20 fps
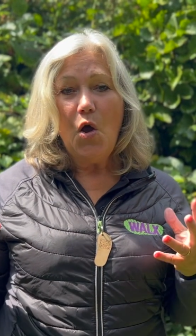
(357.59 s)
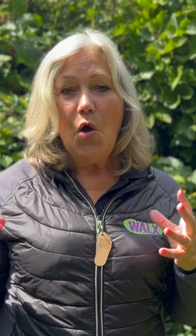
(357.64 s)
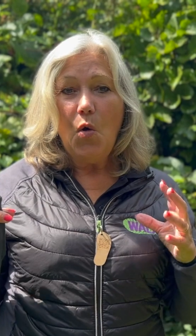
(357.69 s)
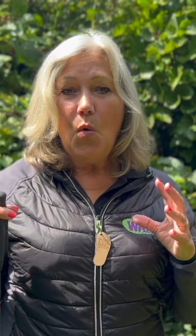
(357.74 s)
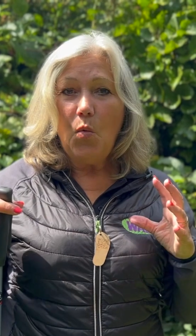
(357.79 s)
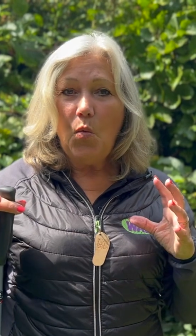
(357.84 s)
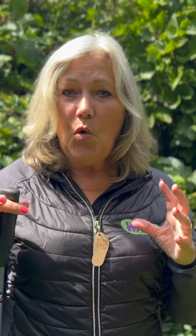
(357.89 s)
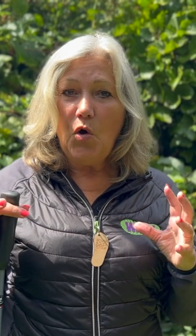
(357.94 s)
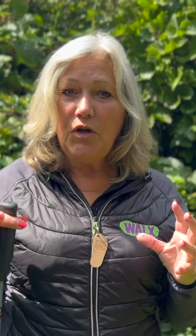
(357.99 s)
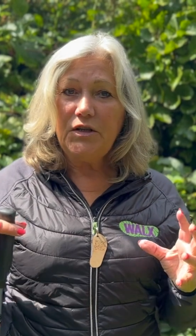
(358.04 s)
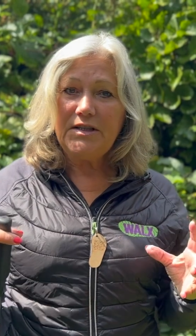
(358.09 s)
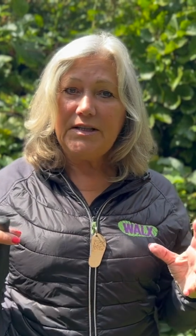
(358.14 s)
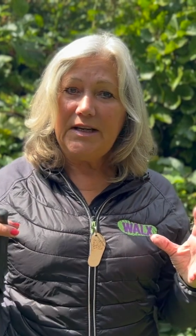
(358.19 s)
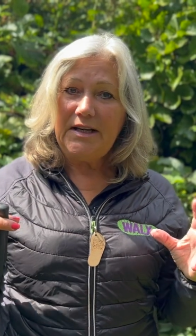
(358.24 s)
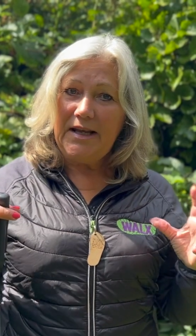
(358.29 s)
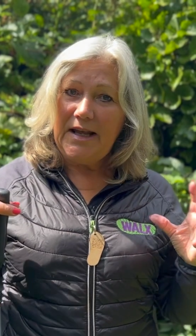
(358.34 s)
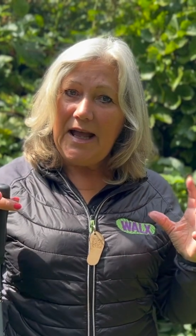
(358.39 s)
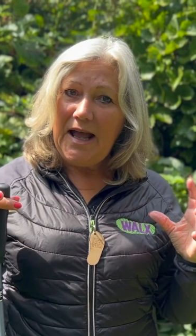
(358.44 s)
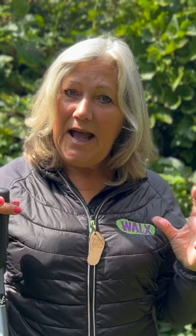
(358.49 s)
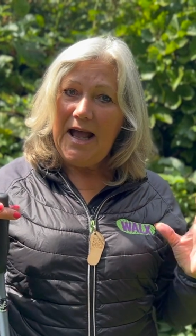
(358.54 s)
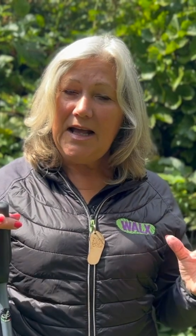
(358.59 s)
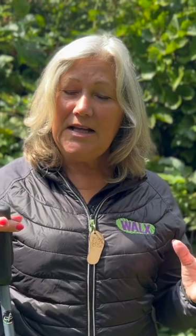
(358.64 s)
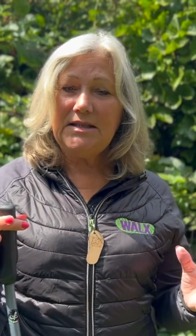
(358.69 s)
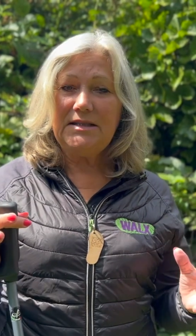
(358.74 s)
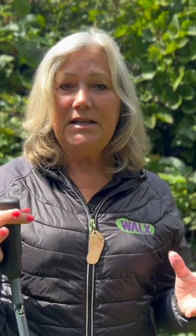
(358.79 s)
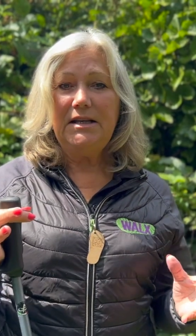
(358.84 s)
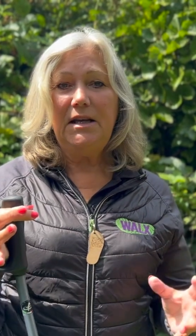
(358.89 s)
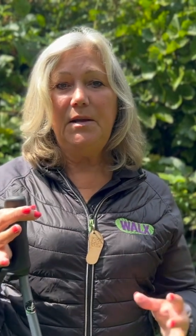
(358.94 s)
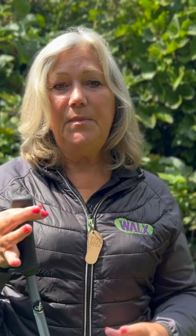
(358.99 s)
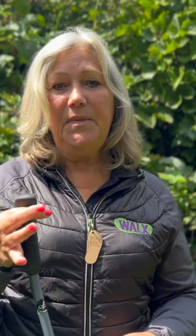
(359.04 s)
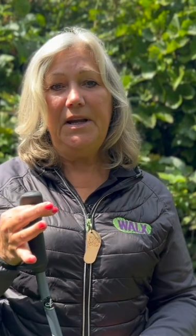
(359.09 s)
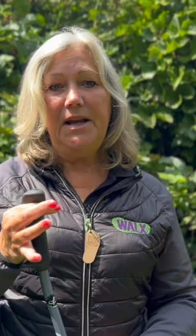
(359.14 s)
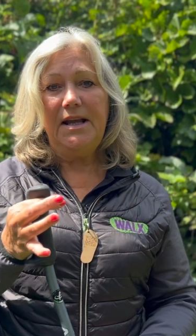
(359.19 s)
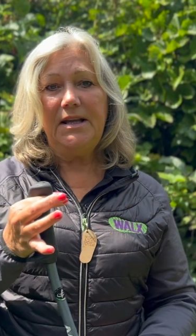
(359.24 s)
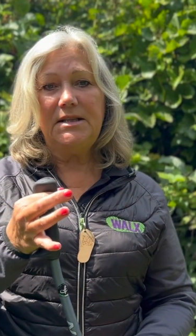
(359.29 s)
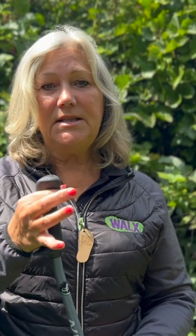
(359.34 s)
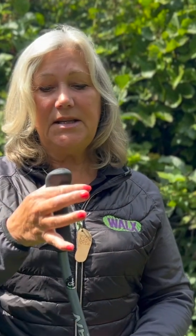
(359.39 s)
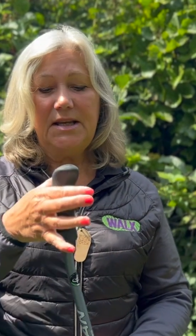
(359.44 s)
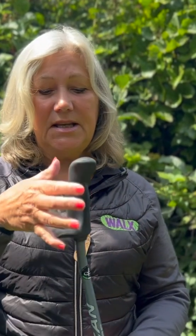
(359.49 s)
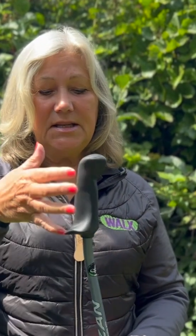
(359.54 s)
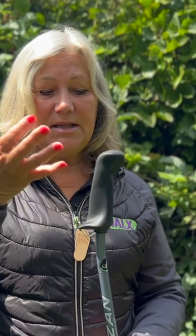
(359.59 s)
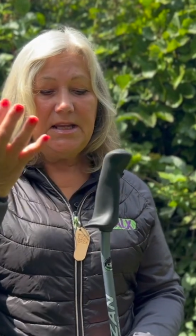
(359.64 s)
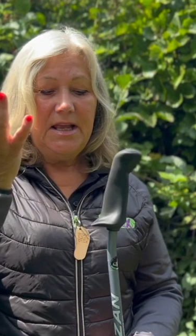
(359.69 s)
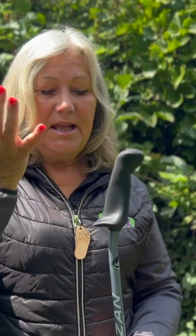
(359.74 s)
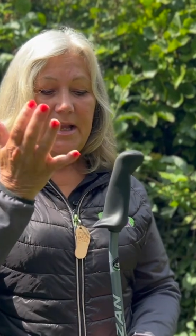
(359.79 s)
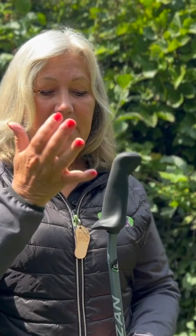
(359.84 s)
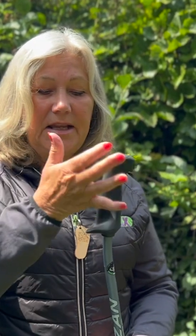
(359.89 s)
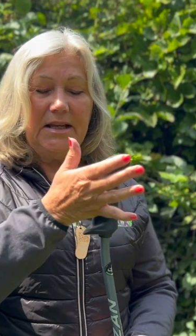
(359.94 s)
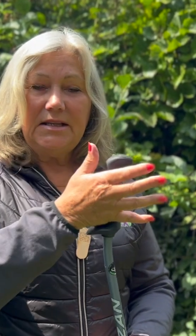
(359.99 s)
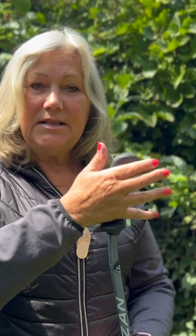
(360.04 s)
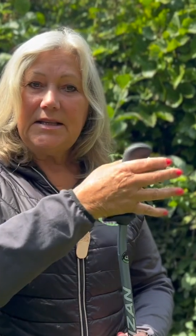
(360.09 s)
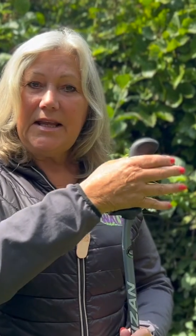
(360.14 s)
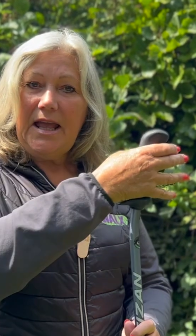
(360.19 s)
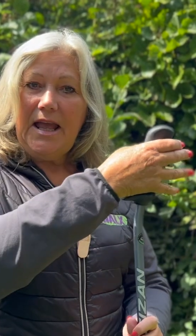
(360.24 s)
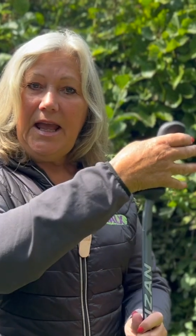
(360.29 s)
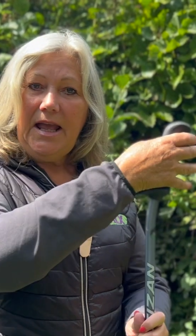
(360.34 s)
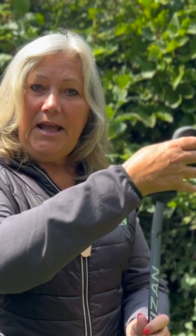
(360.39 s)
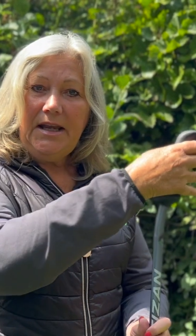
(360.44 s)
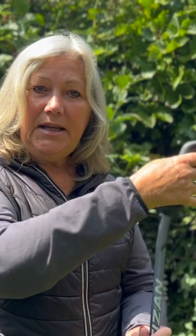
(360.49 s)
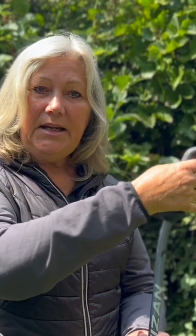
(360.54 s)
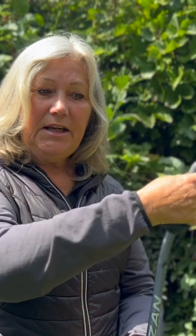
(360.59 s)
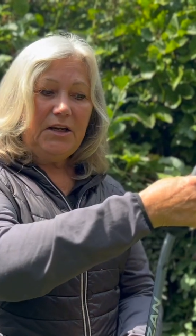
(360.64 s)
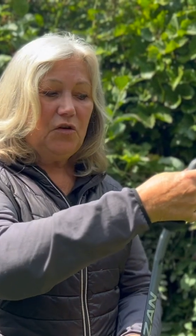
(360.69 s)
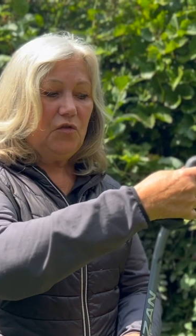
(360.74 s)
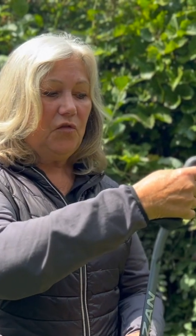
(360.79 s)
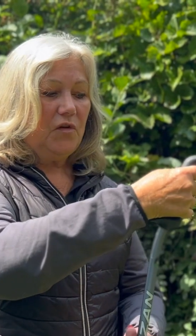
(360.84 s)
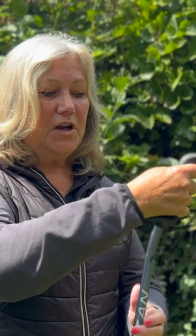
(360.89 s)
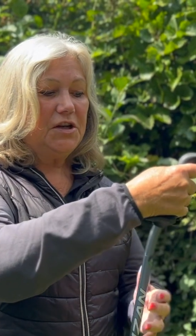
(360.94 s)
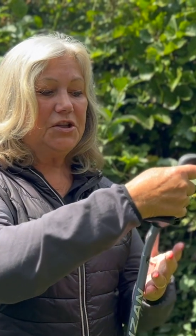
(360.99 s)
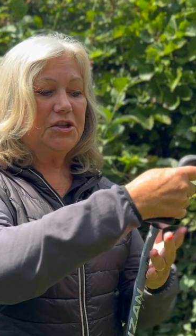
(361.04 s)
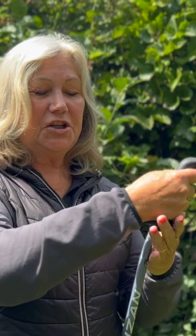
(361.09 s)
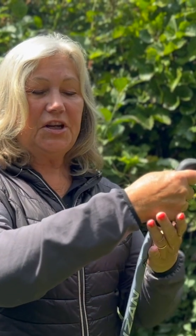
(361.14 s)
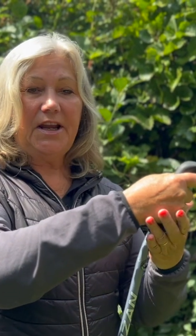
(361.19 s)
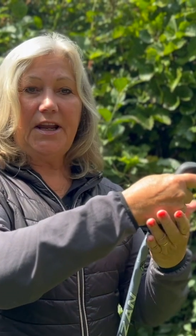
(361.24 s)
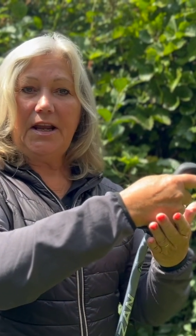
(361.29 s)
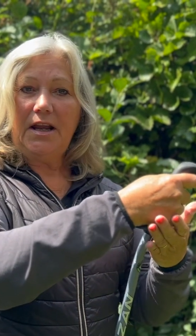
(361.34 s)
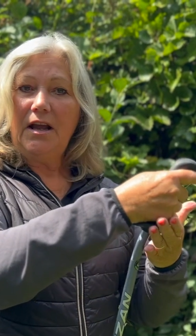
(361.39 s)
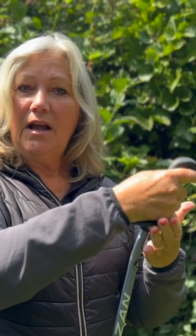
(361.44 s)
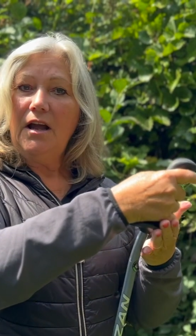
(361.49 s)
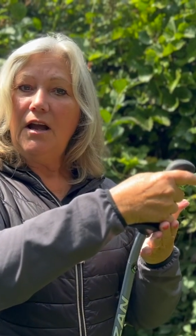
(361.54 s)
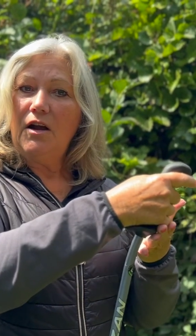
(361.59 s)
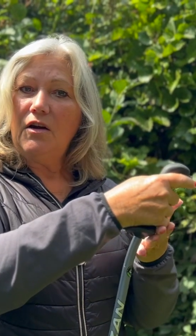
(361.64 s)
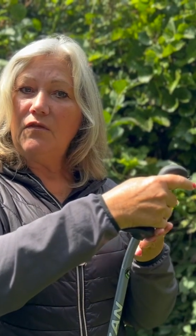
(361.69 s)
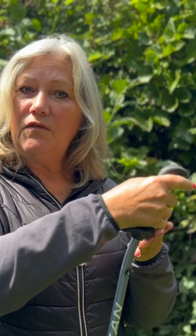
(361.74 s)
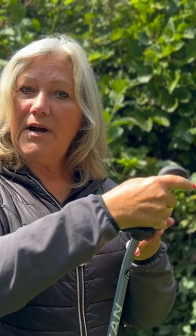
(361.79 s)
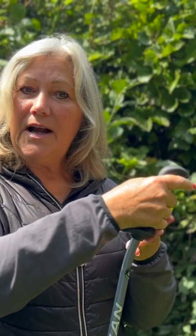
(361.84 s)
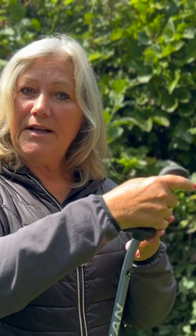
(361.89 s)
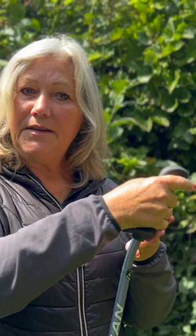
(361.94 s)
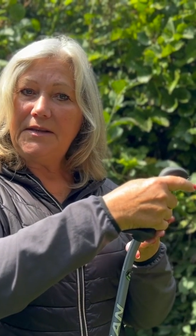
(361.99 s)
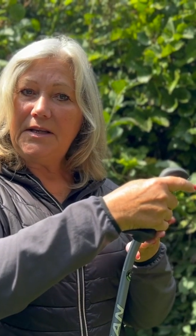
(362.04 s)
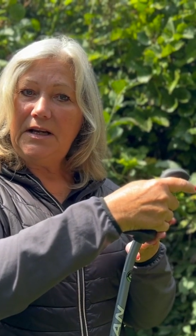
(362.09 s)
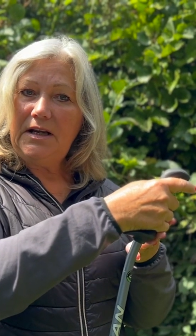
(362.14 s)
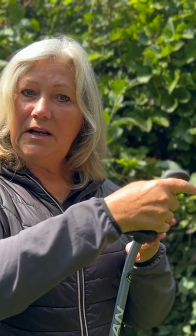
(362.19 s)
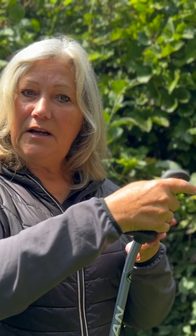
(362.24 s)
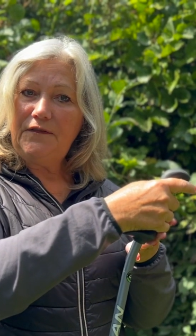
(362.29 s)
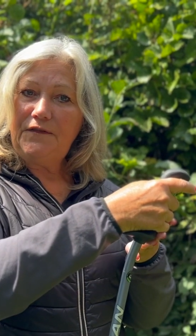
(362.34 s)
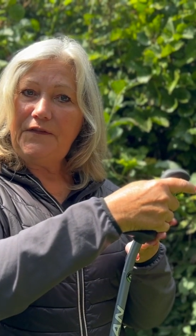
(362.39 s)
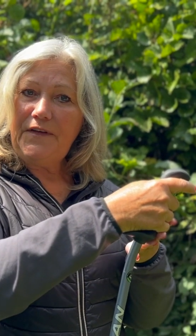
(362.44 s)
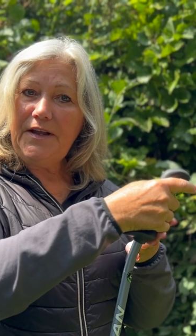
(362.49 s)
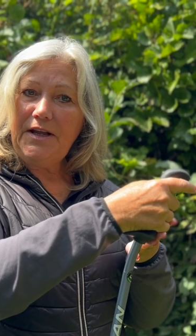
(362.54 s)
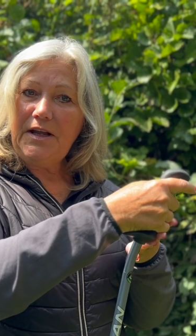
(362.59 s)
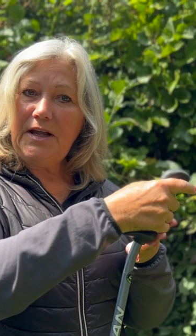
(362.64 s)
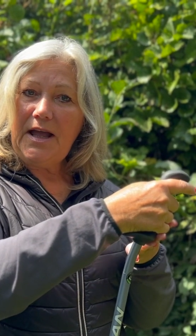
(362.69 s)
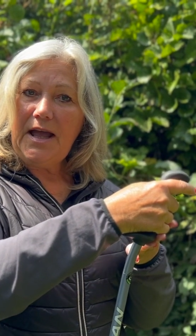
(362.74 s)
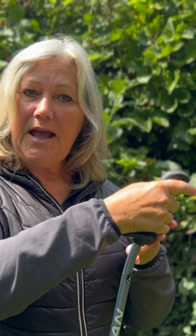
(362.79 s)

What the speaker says: What it has eliminated is any crushing around the little finger